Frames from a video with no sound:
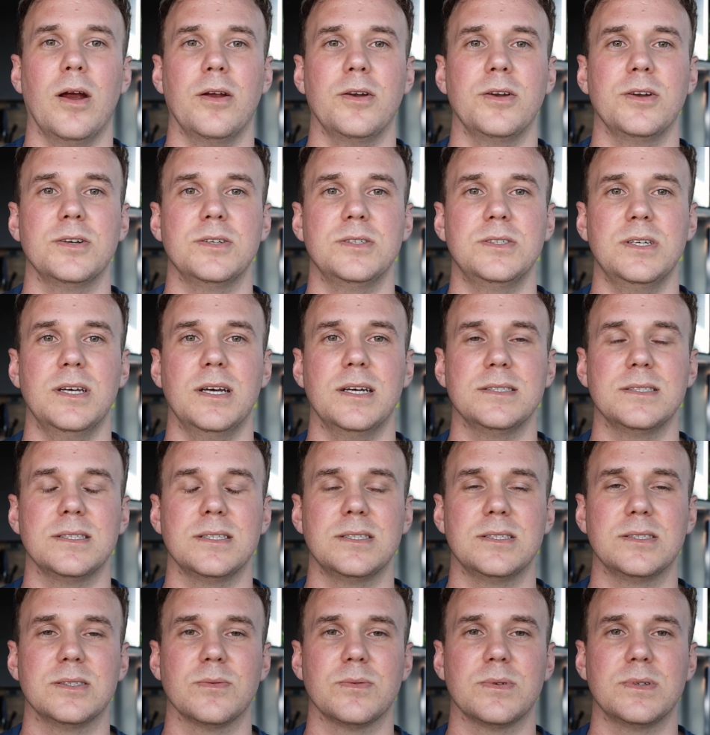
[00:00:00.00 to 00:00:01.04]
on your chest. I
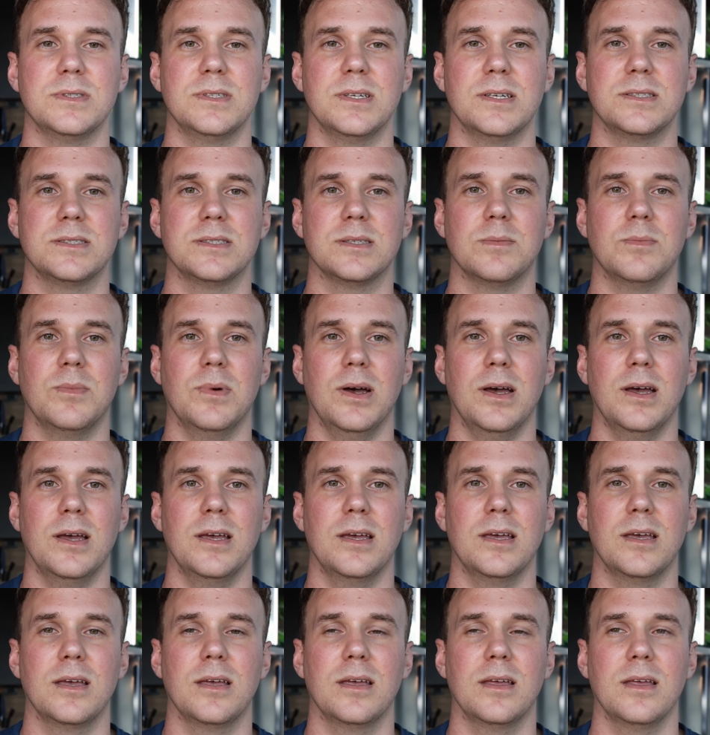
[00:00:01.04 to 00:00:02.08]
just don't want to touch the
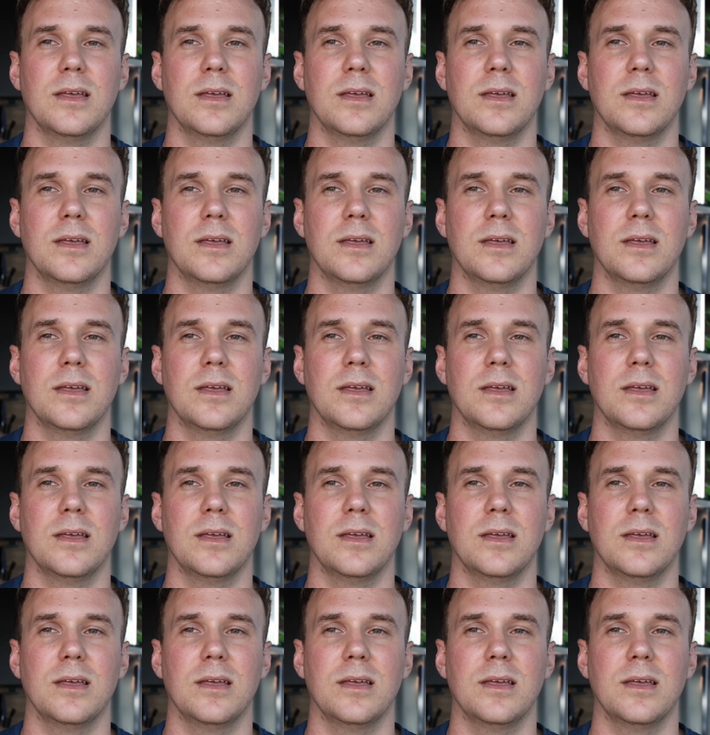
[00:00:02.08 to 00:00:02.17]
mic.